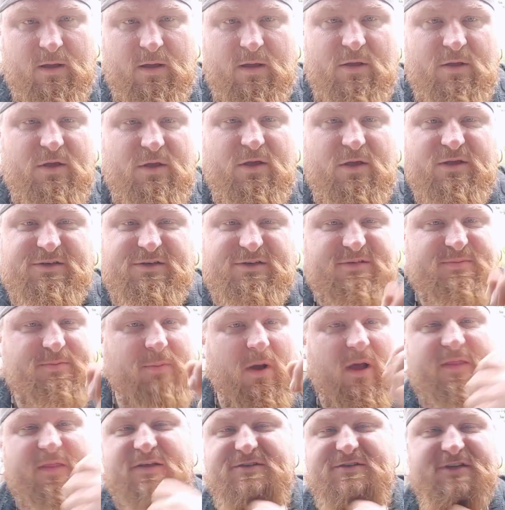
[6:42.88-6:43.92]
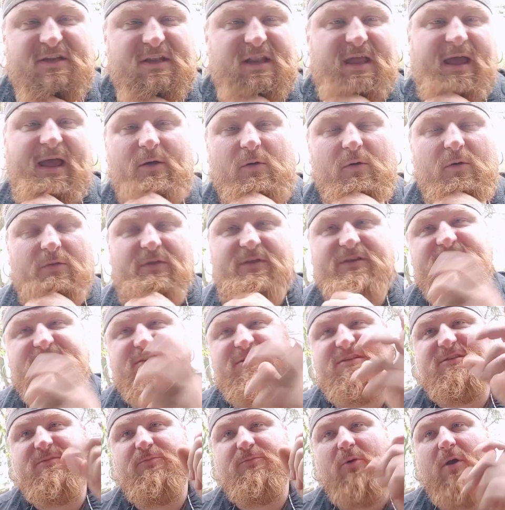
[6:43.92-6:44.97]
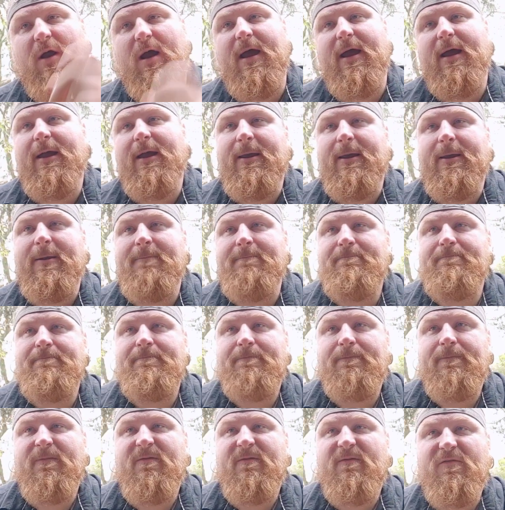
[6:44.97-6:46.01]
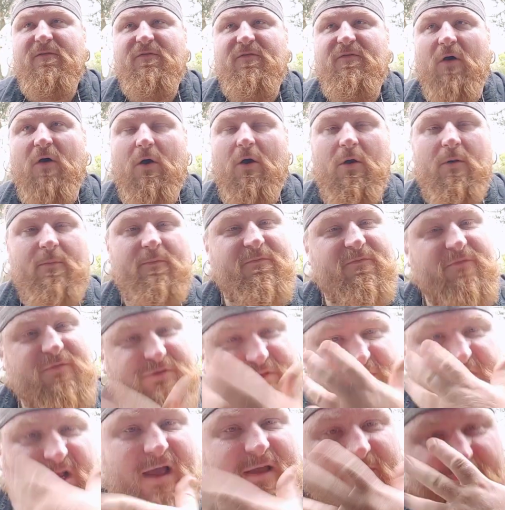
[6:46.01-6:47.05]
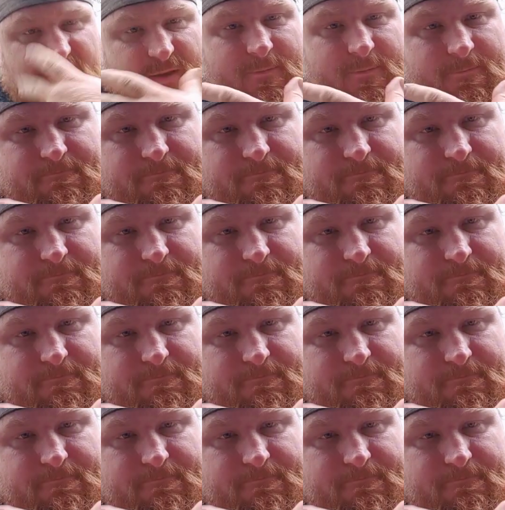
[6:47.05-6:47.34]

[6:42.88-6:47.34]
you can just buy the Gillette or the spray foam for shaving.